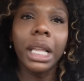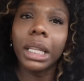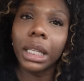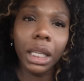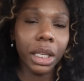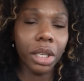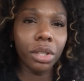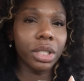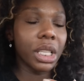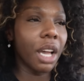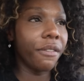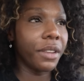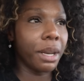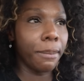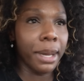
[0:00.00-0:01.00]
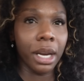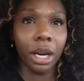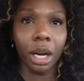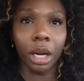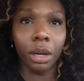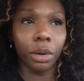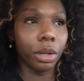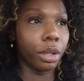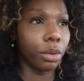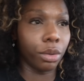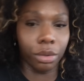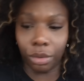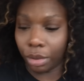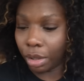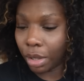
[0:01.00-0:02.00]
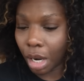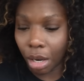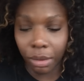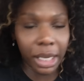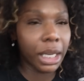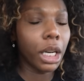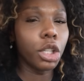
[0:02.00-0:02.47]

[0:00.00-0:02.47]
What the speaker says: Look yourself in the mirror, get